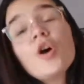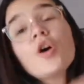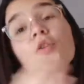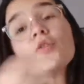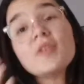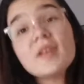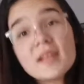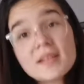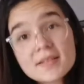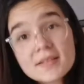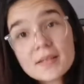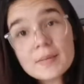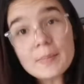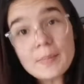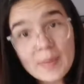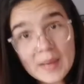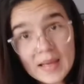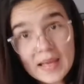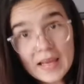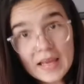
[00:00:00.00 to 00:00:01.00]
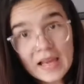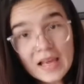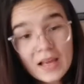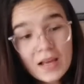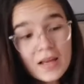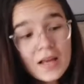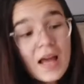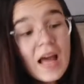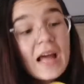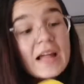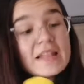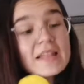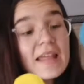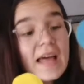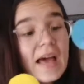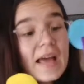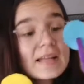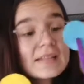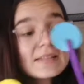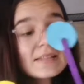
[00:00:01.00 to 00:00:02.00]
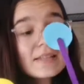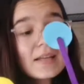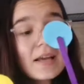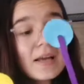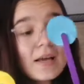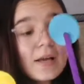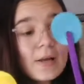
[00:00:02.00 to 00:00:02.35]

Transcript: Reason being that